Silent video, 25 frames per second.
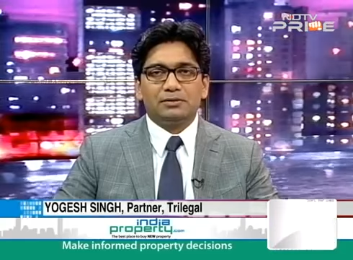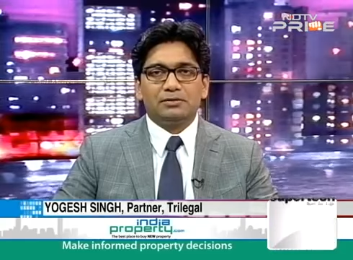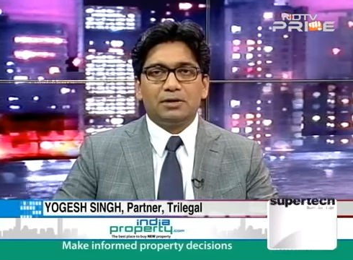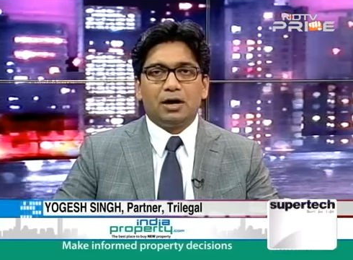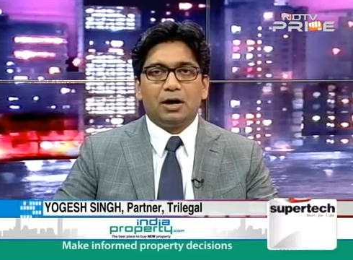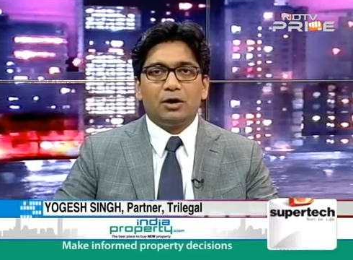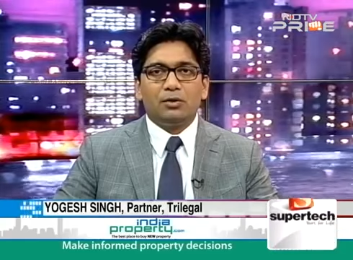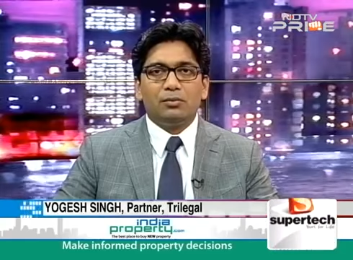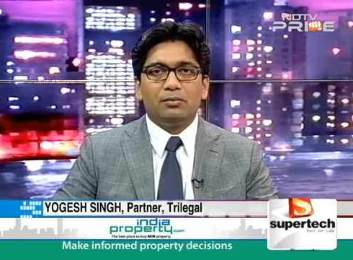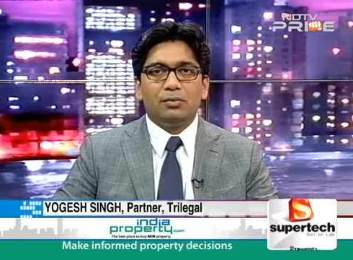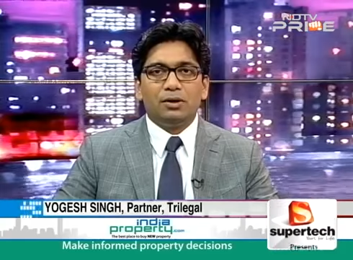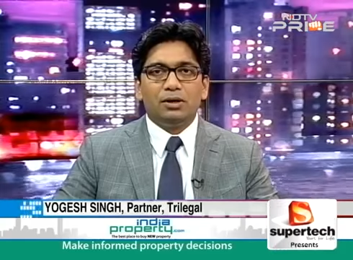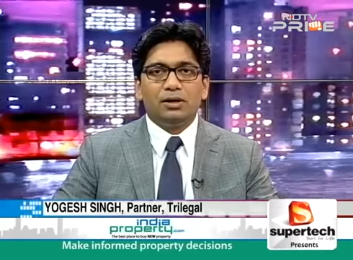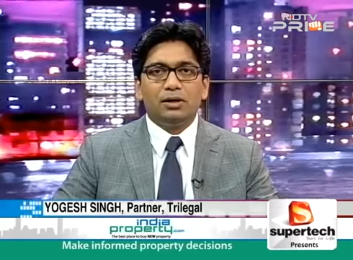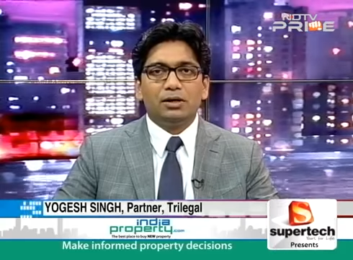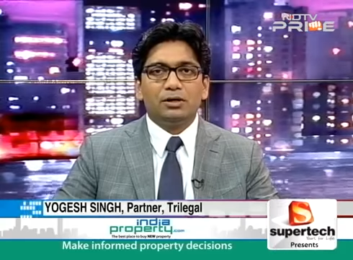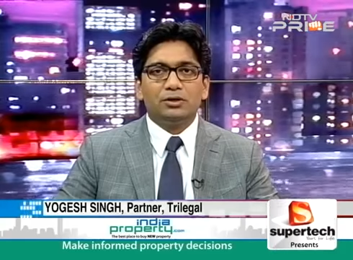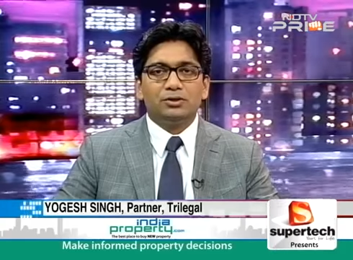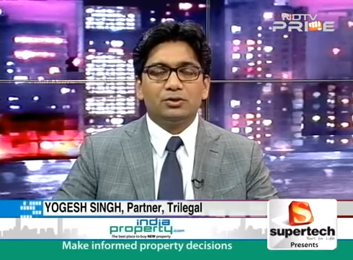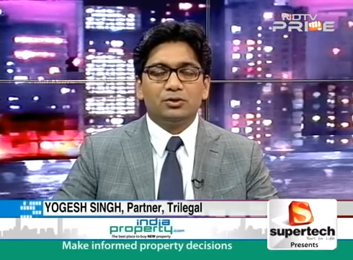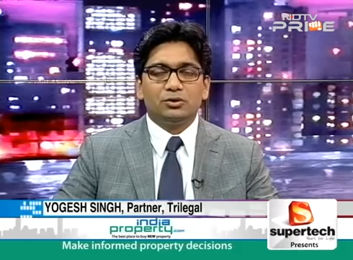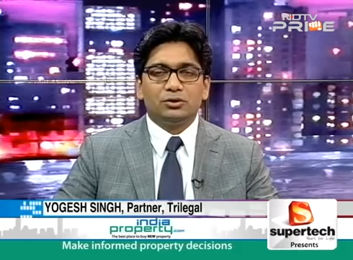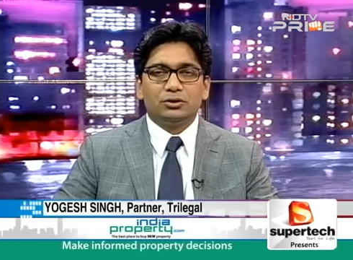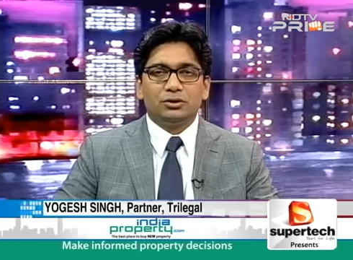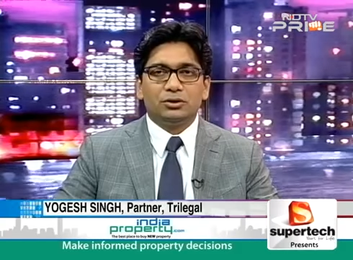how builders
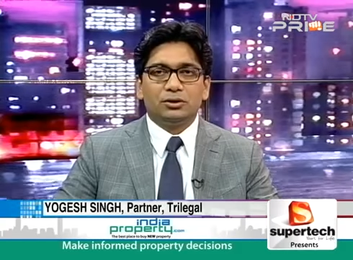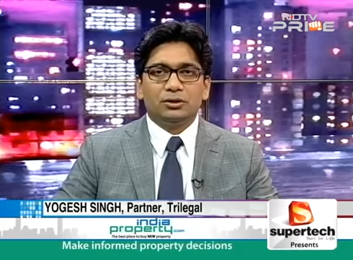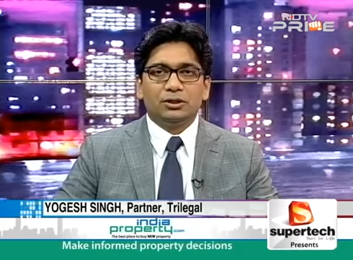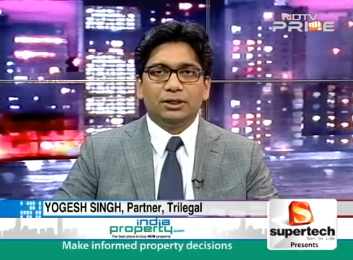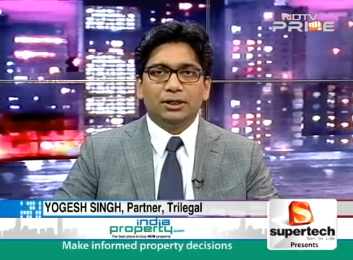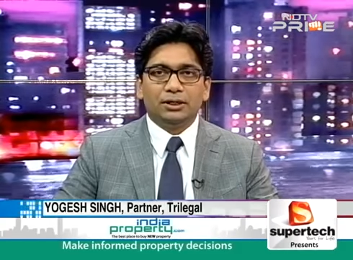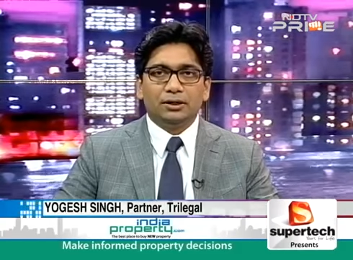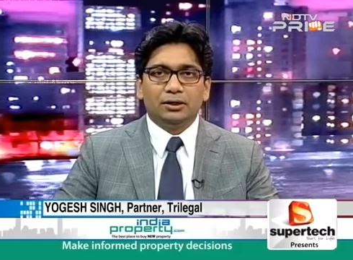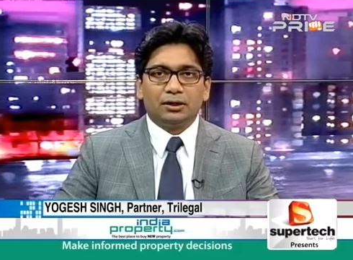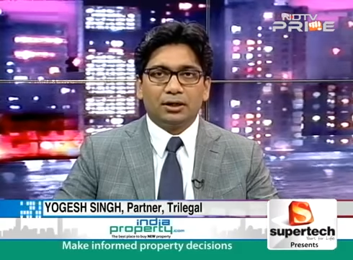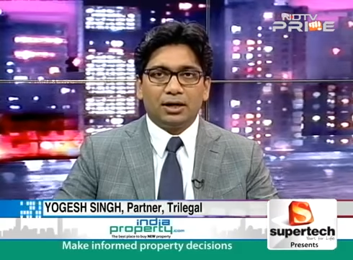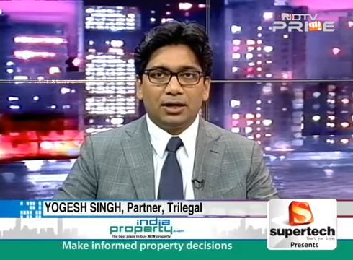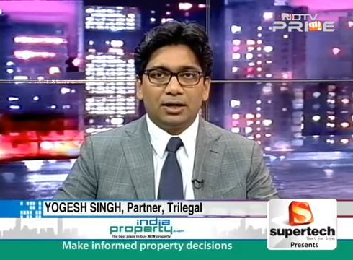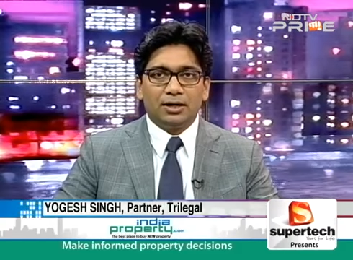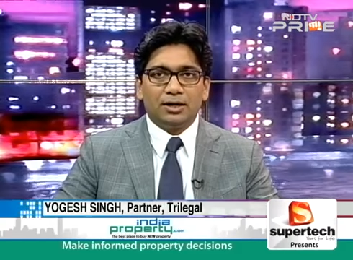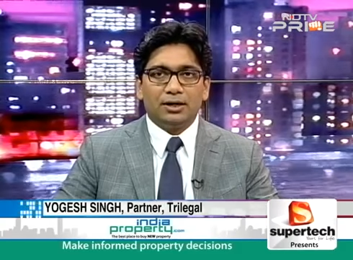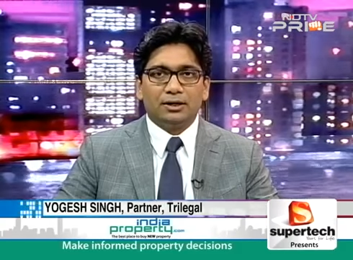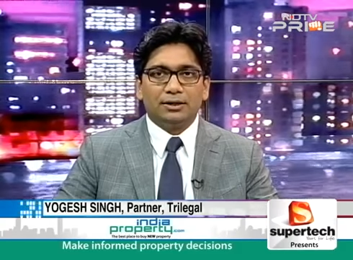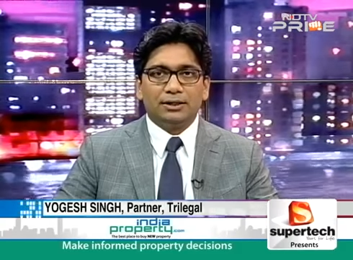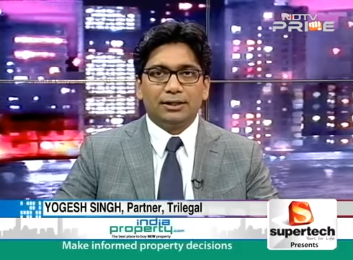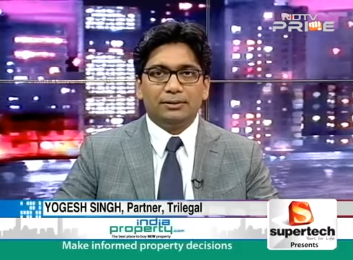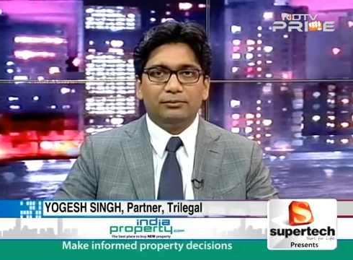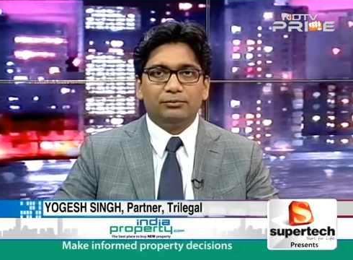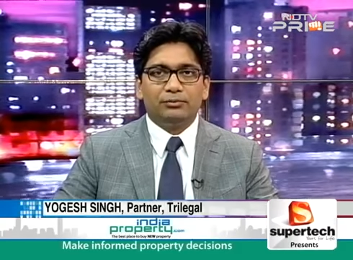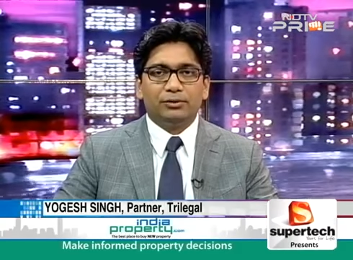should
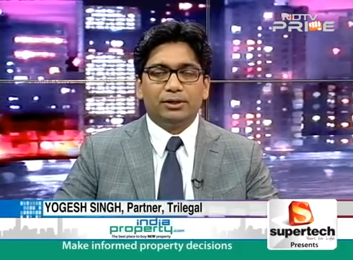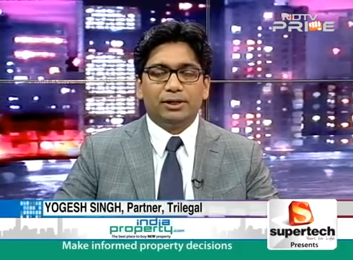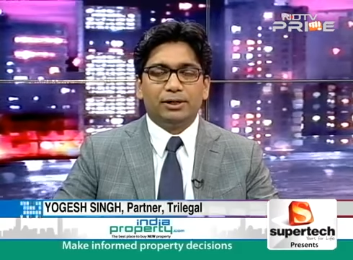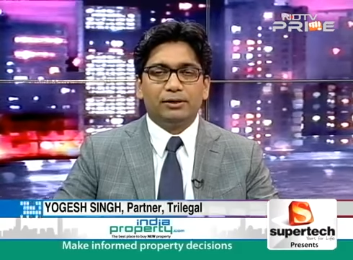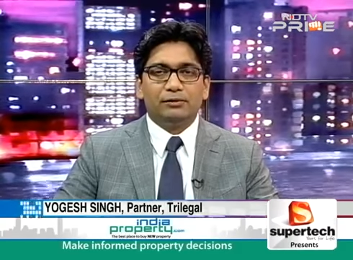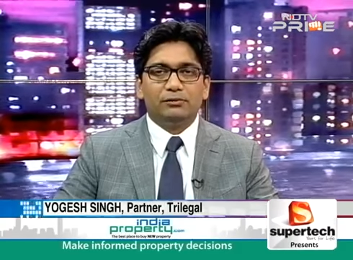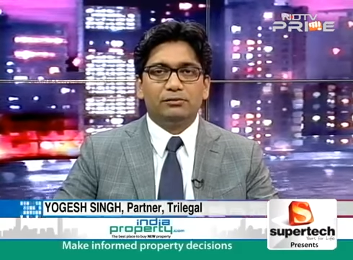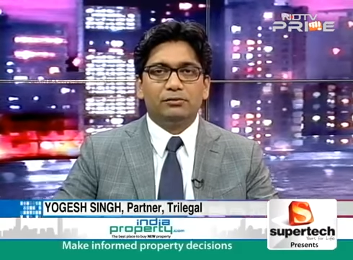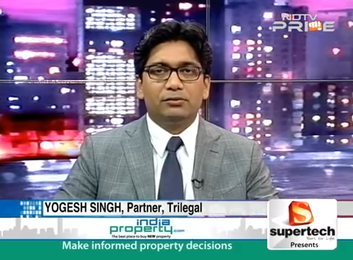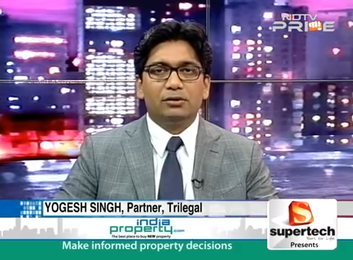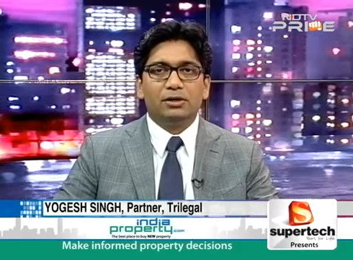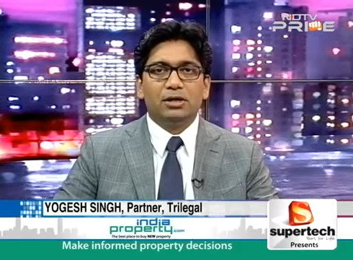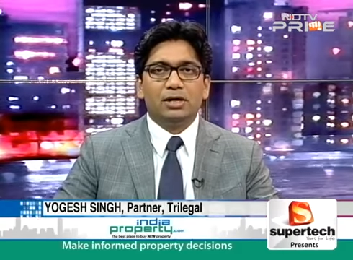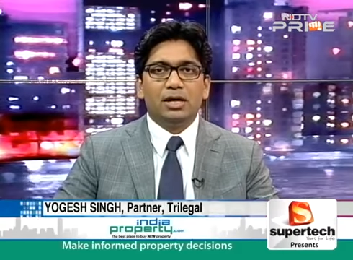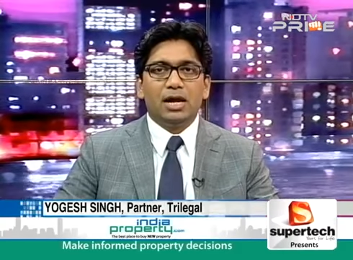conduct themselves,